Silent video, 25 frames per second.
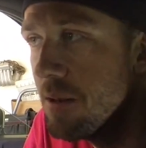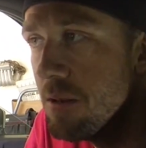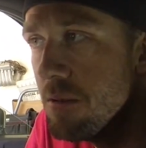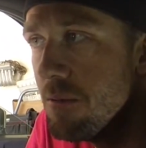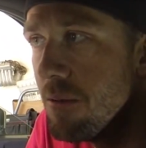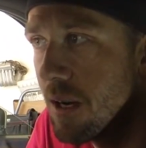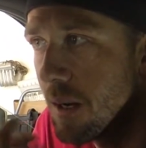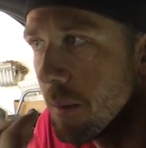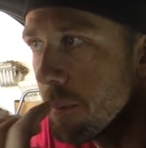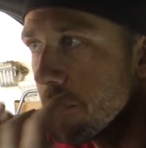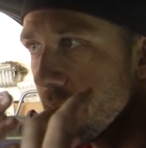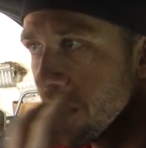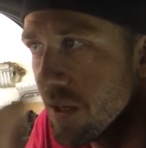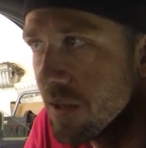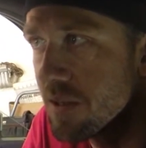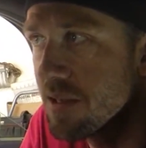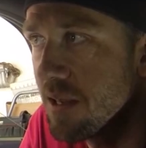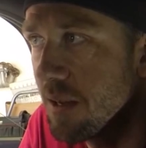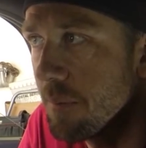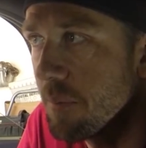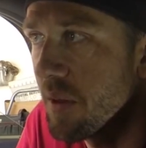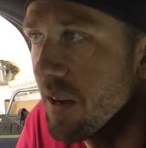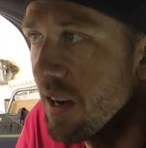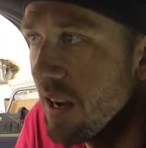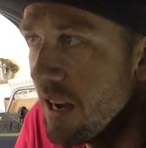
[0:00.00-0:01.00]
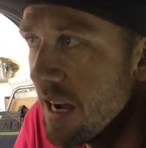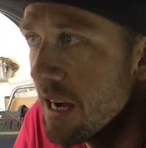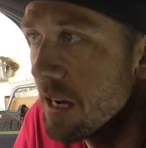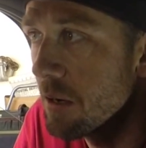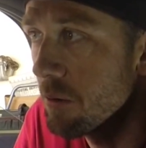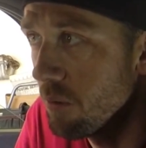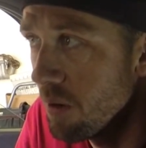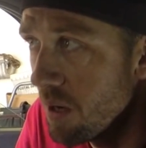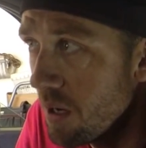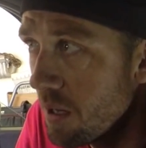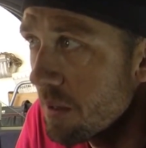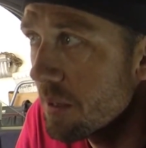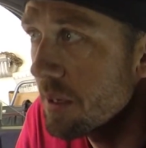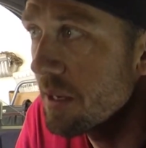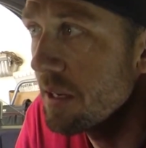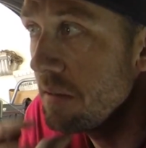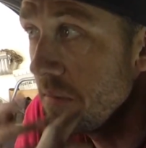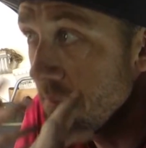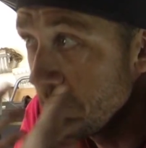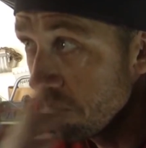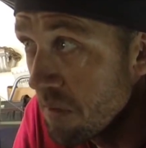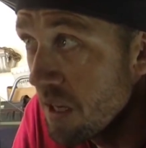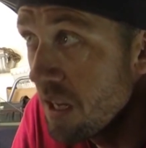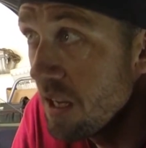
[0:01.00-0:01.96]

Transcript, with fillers: You want to build something high quality